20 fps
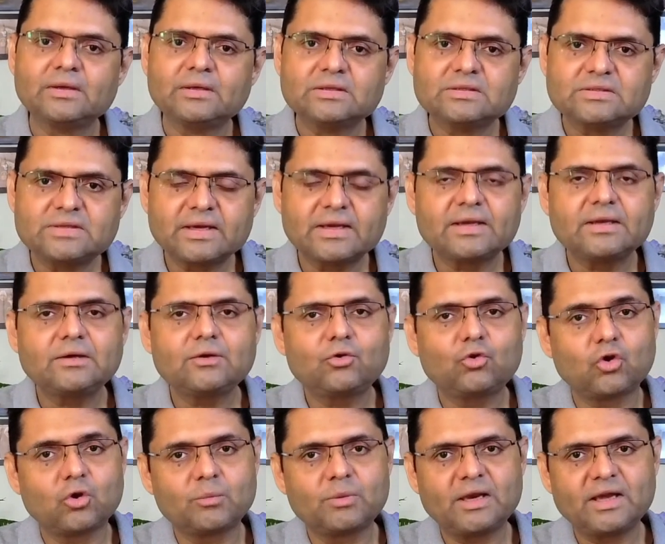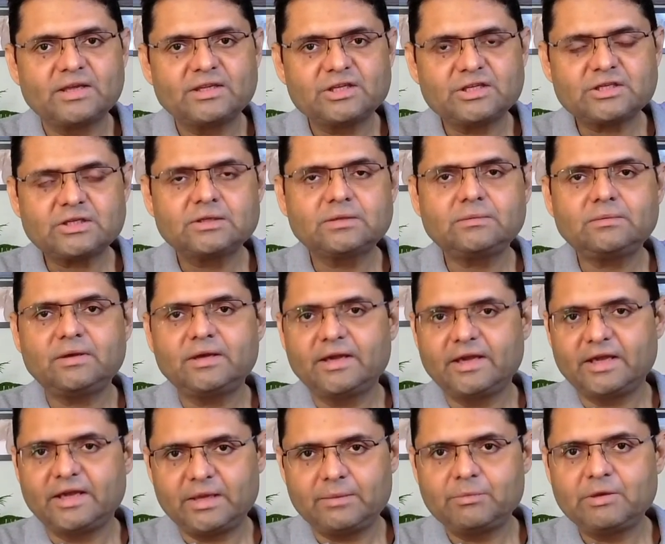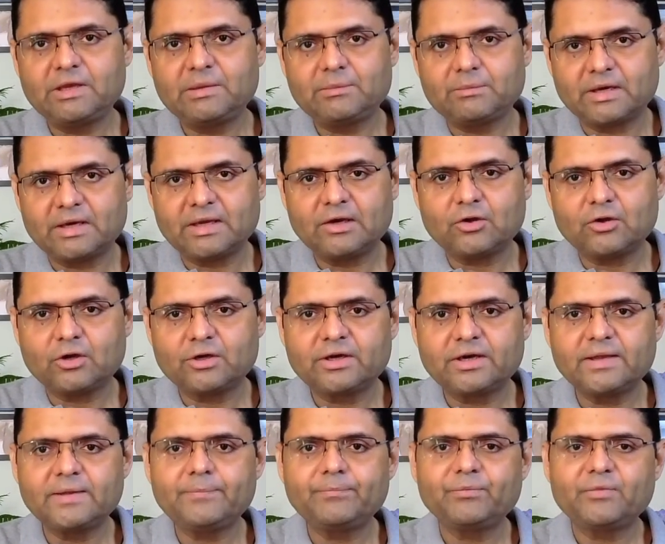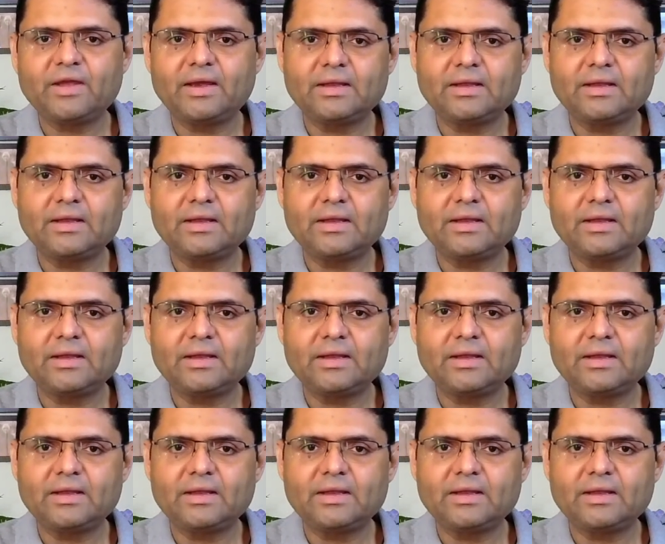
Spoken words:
Second, globalization enabling money laundering.